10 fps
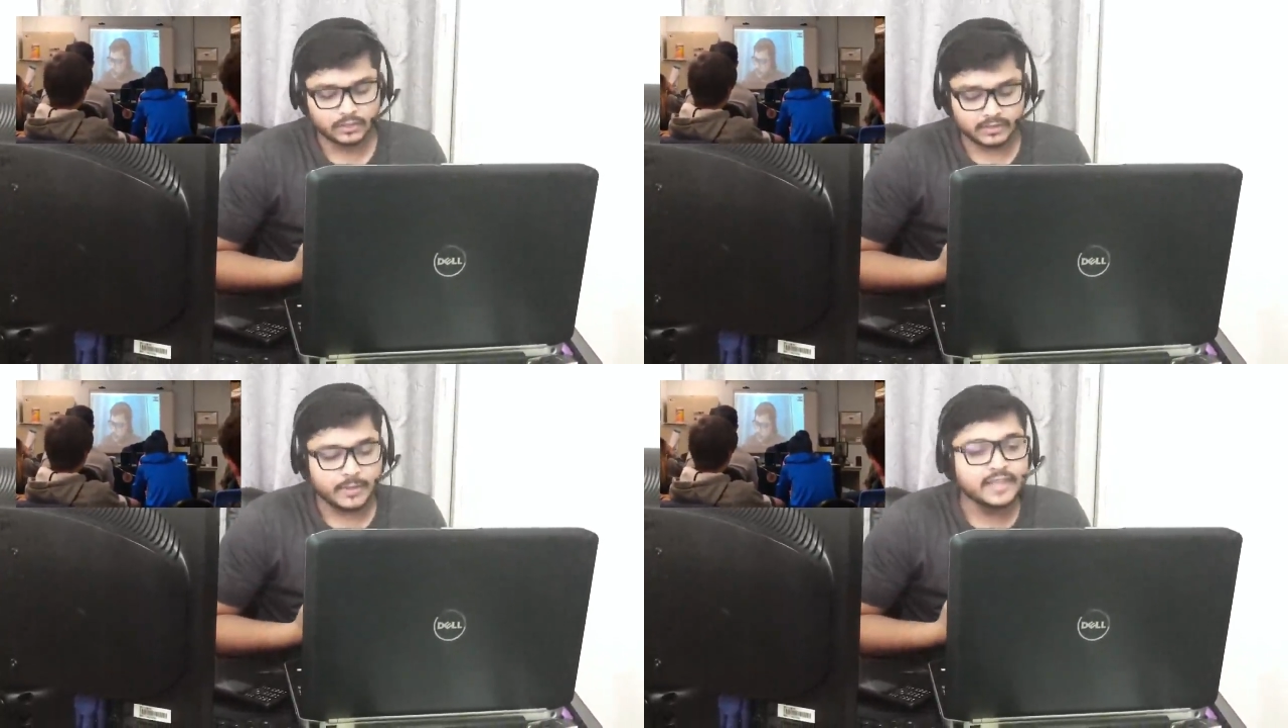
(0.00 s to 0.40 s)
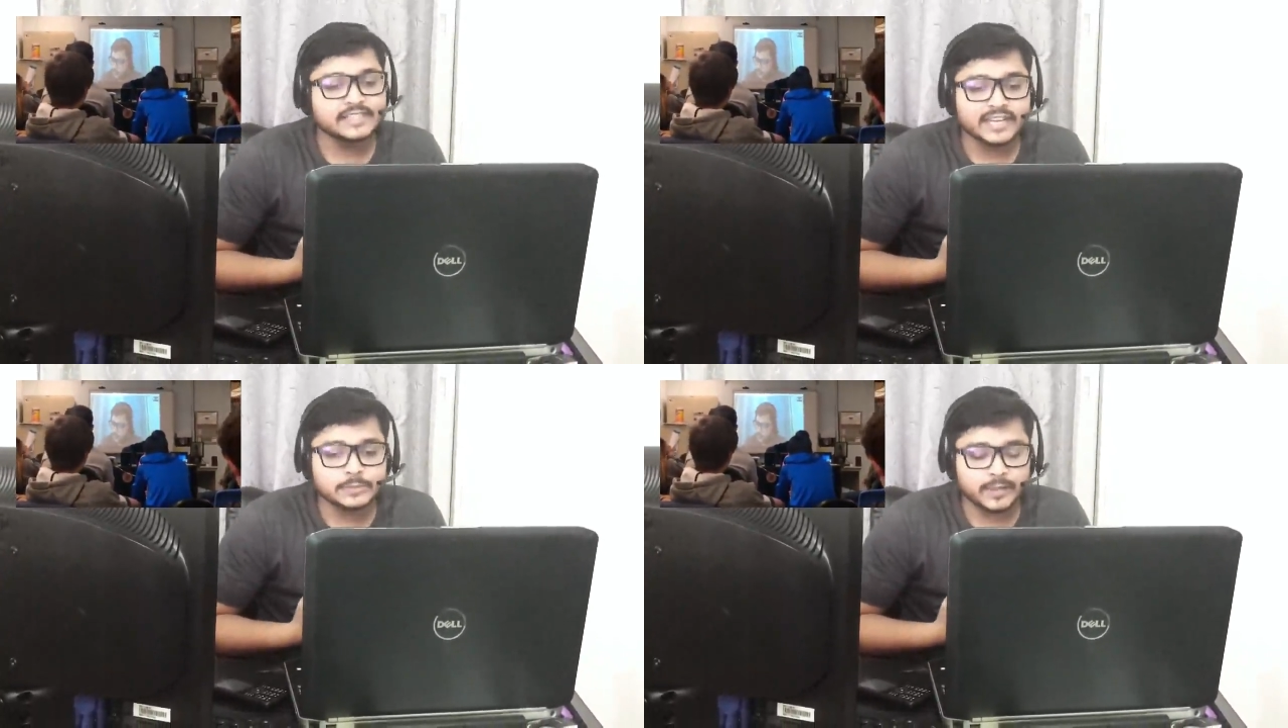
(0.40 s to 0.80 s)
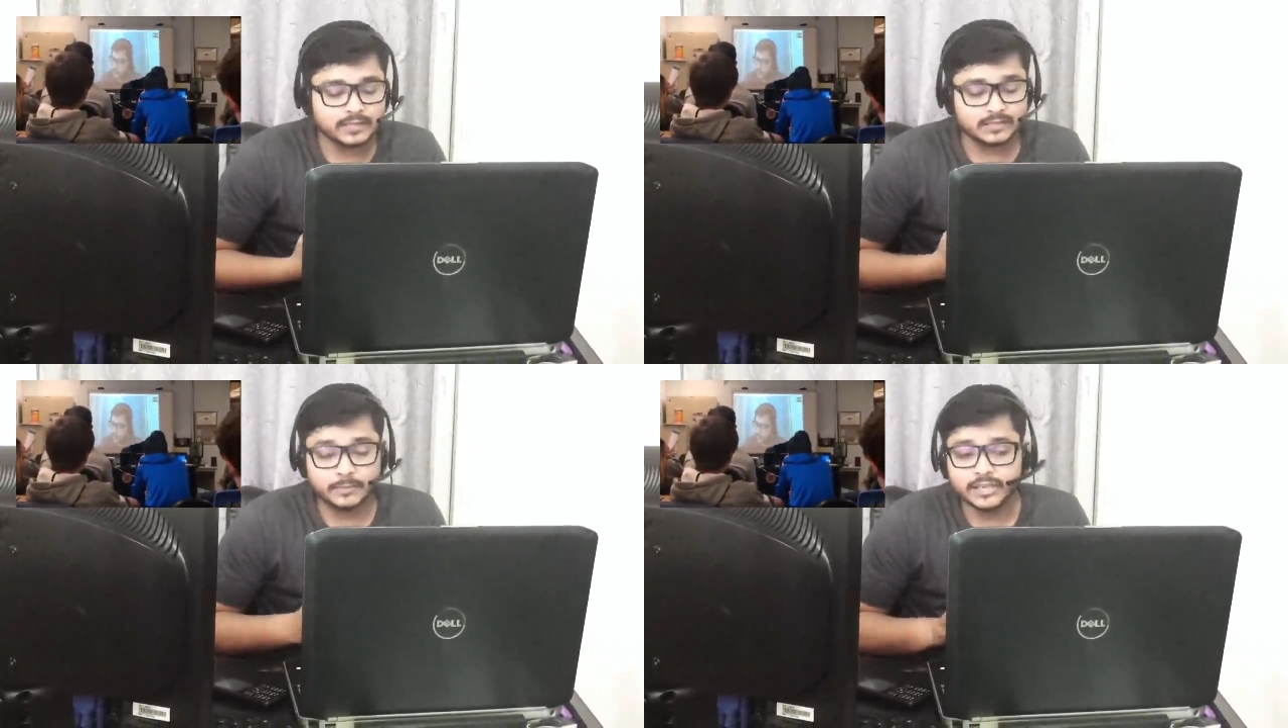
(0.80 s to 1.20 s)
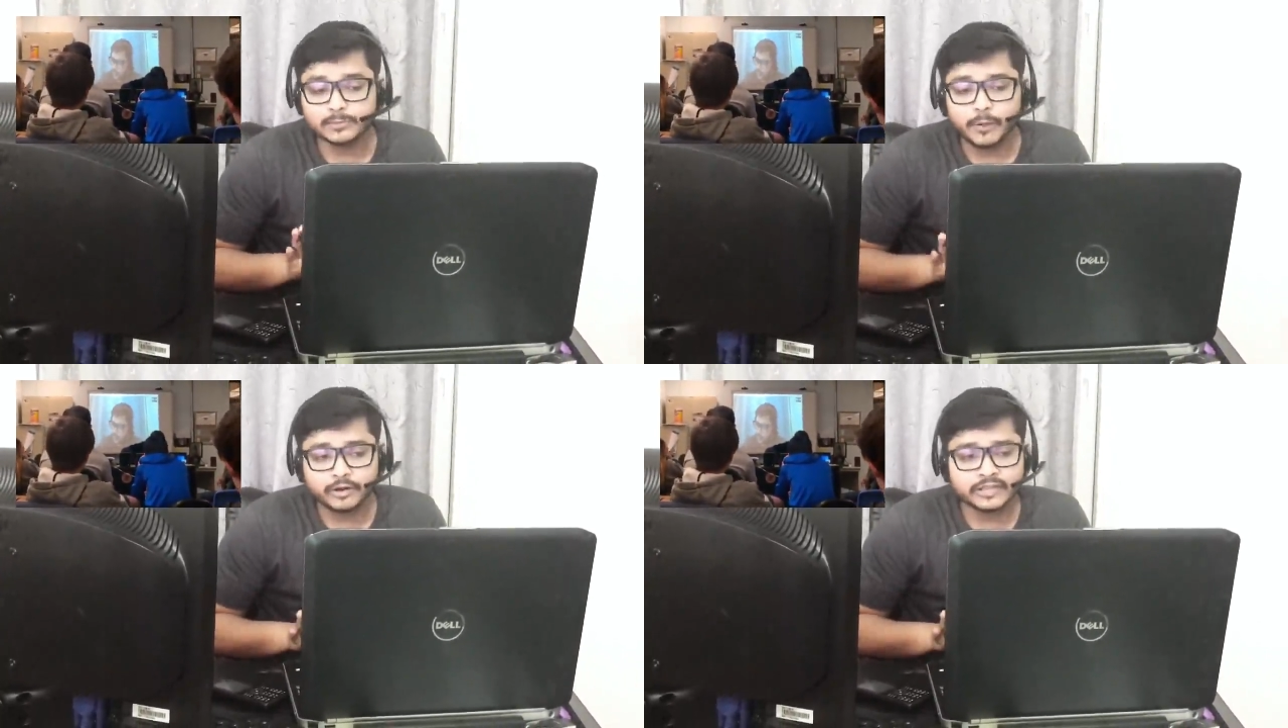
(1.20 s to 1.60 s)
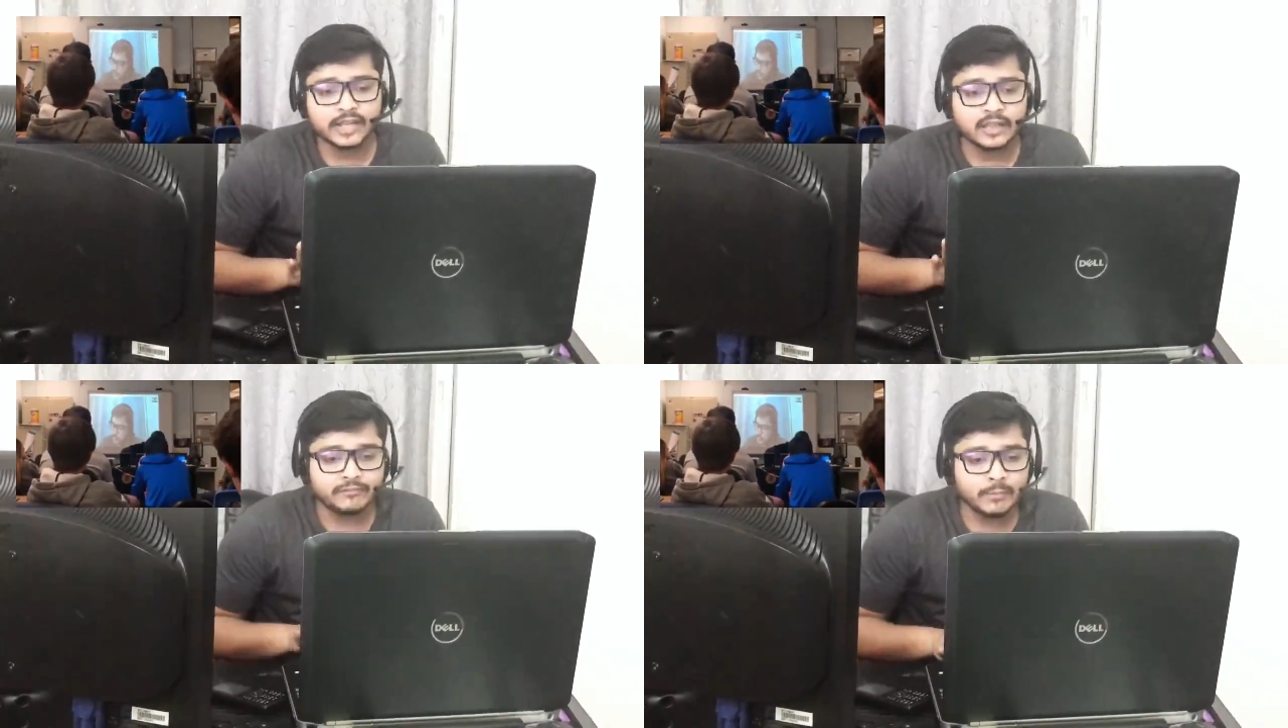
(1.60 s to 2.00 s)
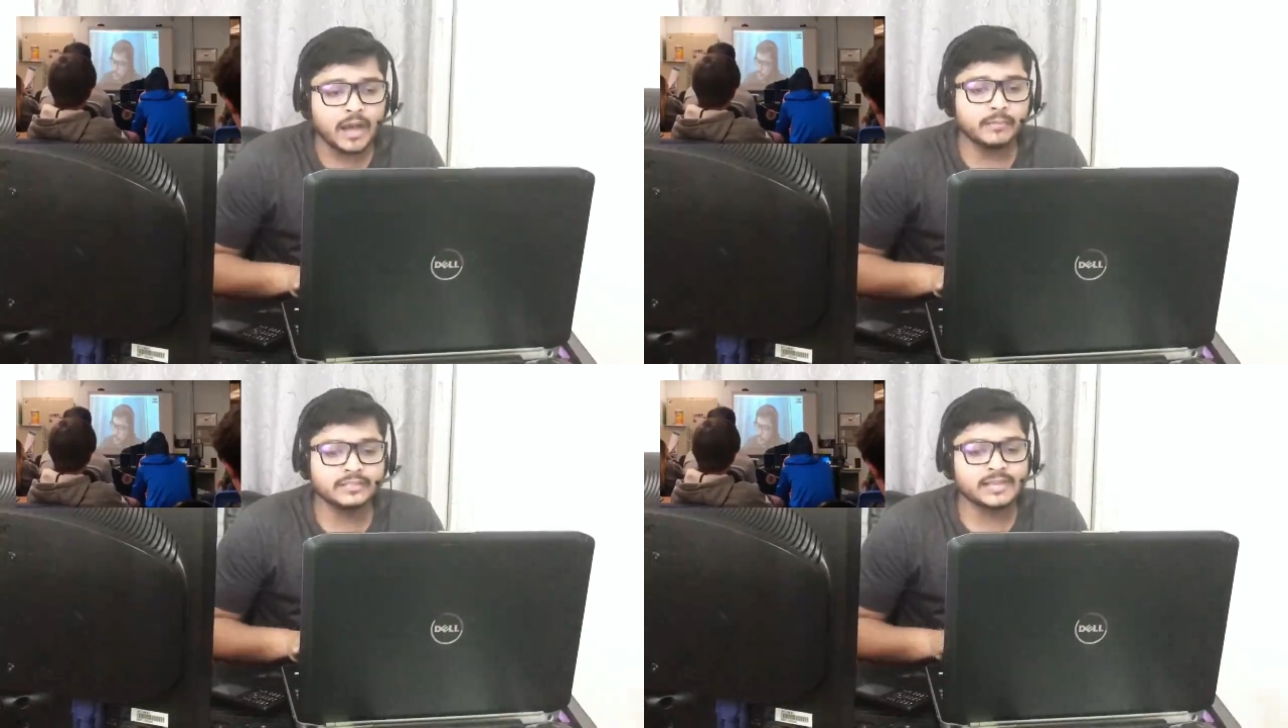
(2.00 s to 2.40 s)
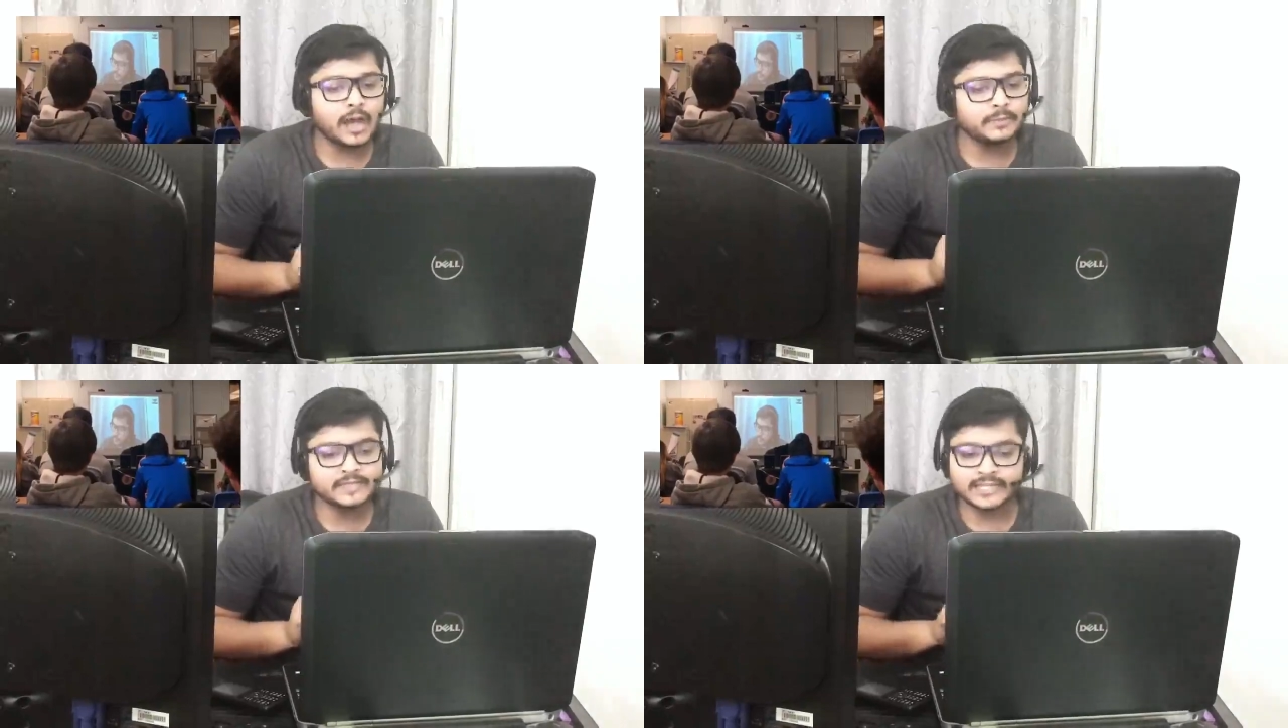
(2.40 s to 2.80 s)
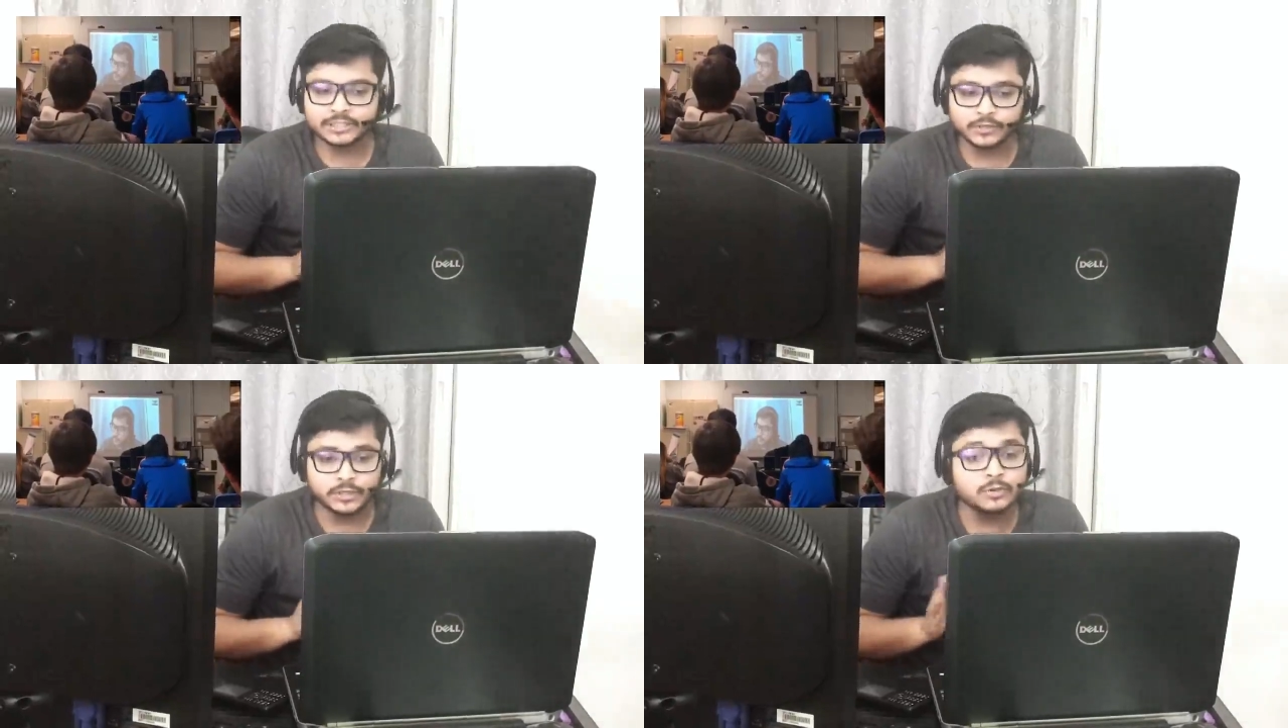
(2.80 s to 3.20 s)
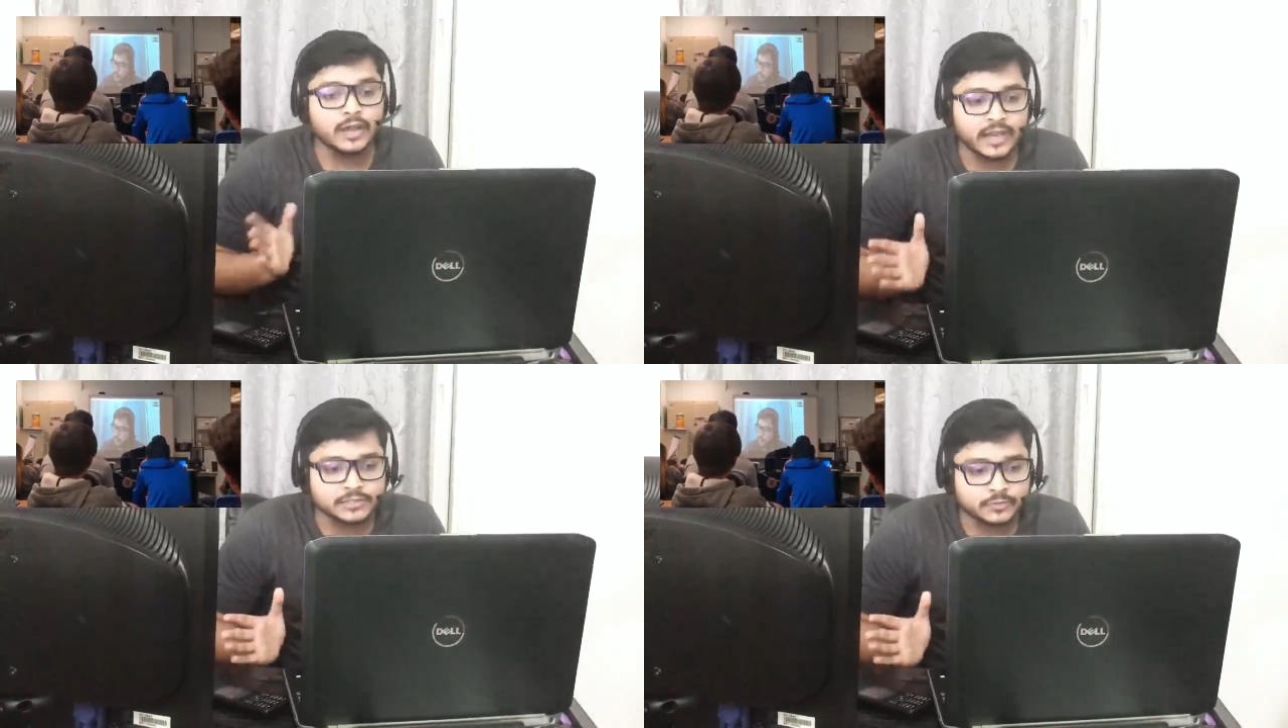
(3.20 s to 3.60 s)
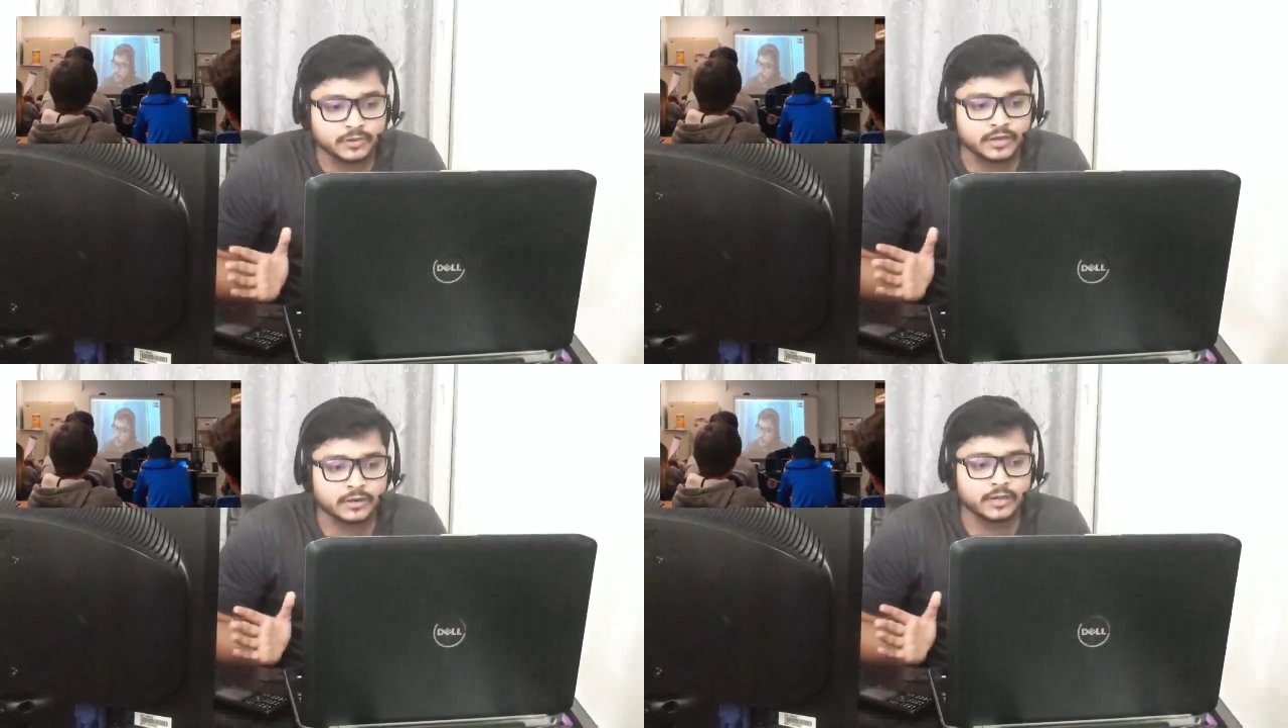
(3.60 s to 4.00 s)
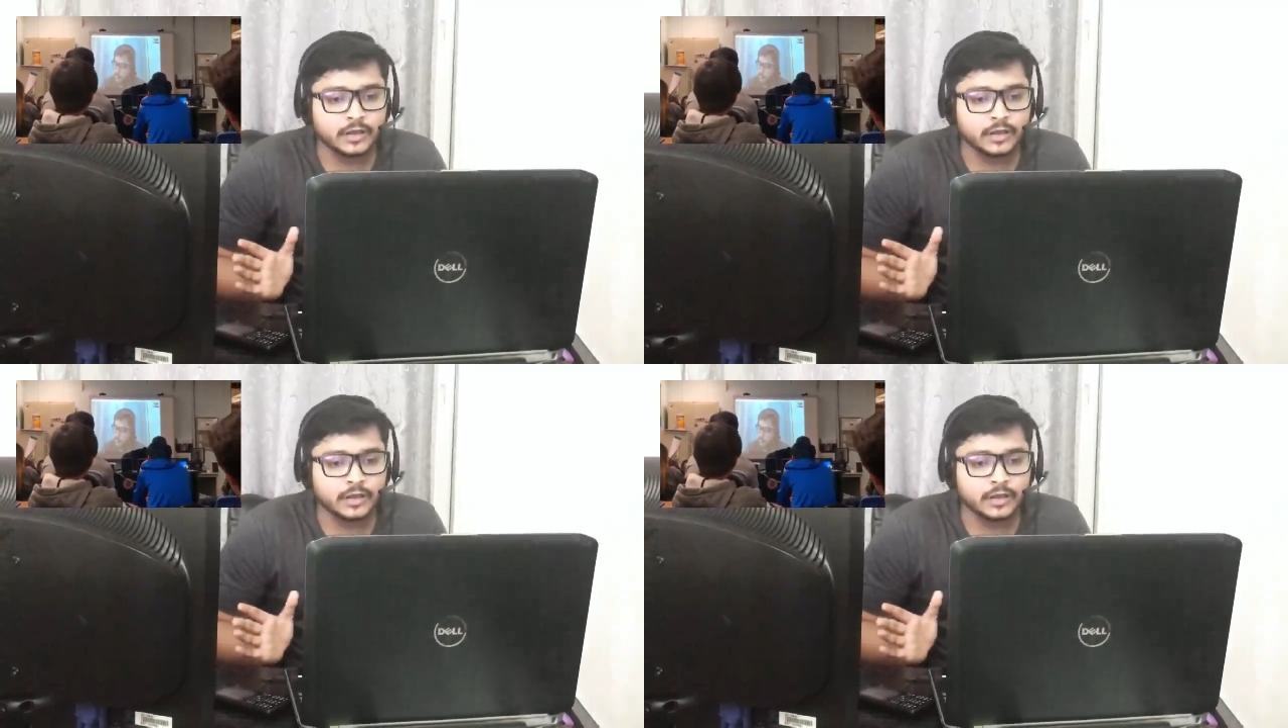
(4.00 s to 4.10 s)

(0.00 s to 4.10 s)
the best part that I love about my job is actually you guys over here,